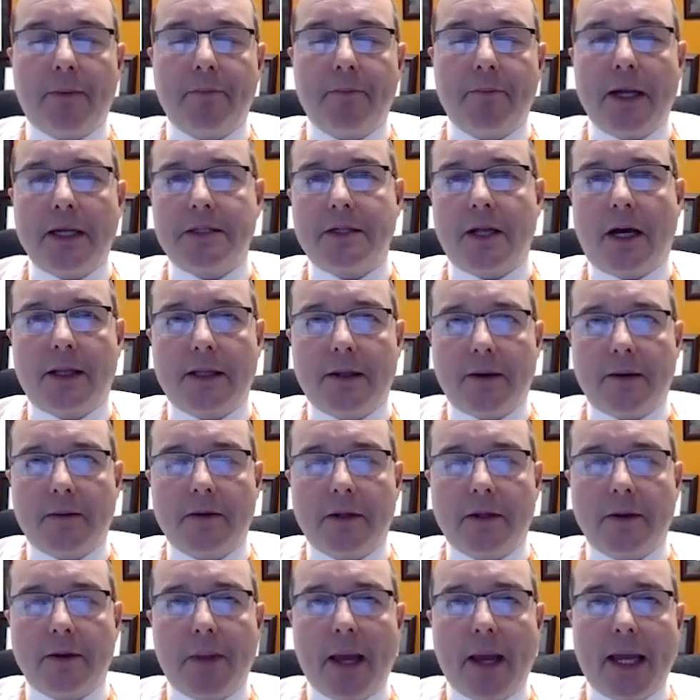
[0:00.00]
based on
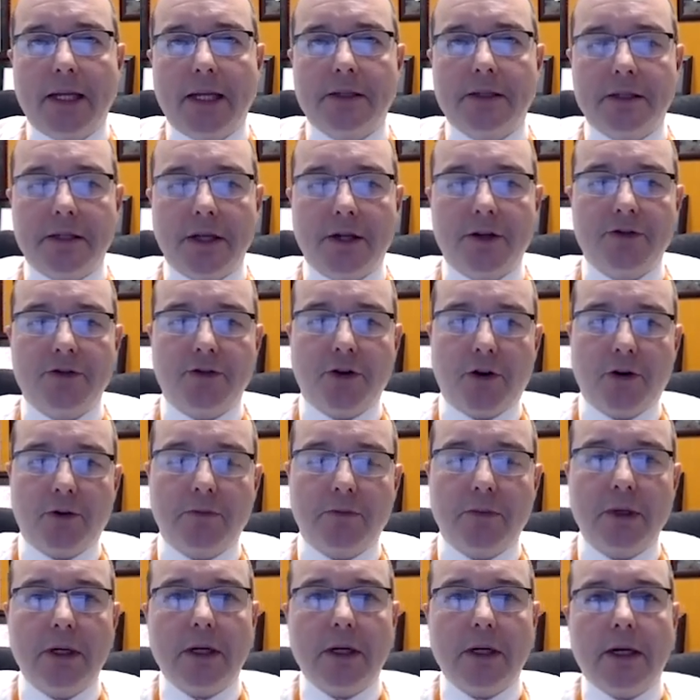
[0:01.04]
the pain
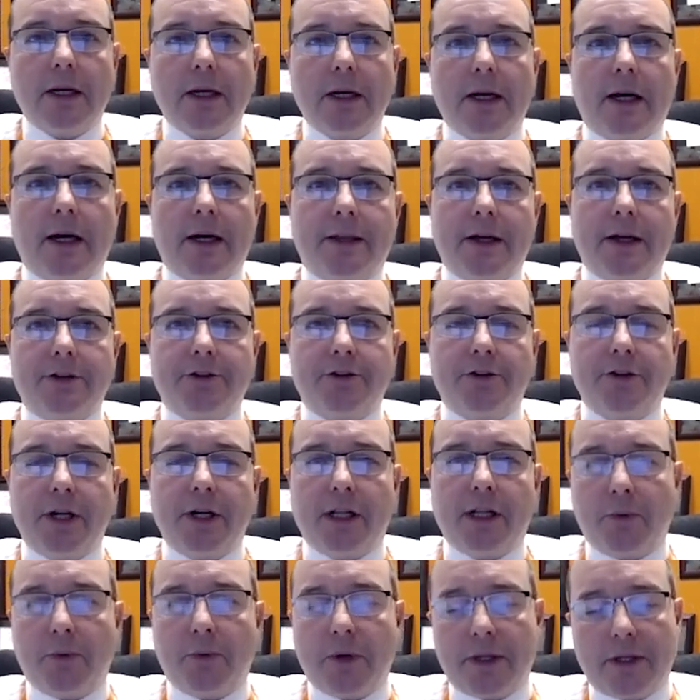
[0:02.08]
syndrome that you're
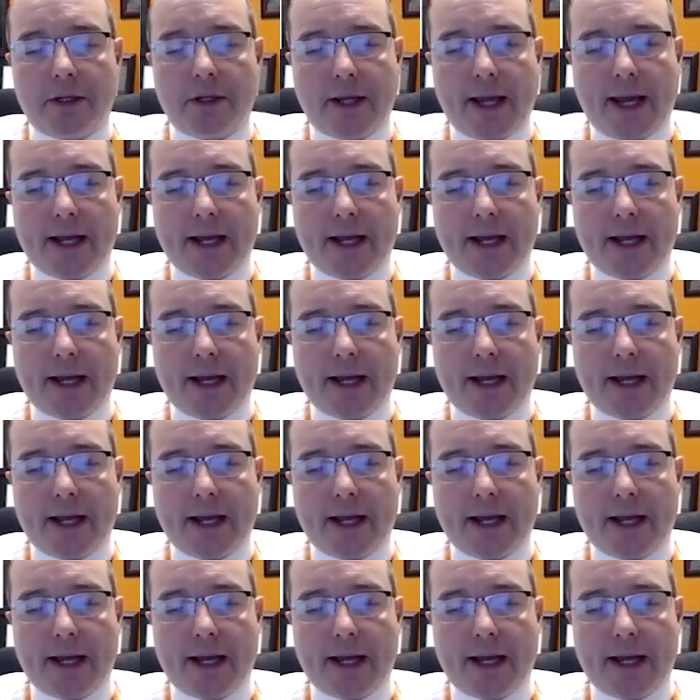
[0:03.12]
dealing with in